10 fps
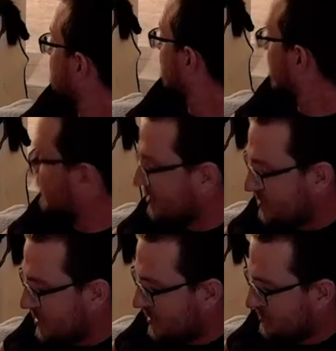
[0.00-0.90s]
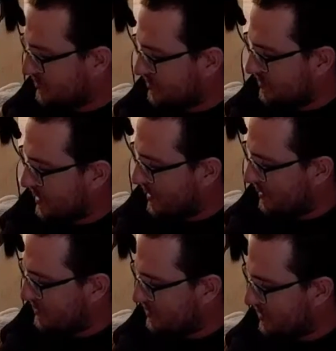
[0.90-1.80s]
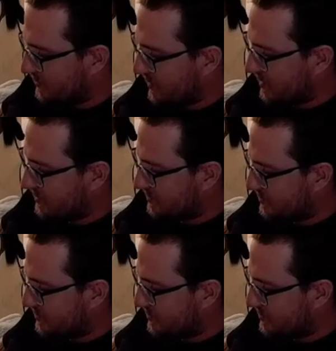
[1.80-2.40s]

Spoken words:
I didn't notice that. I like little stuff like that.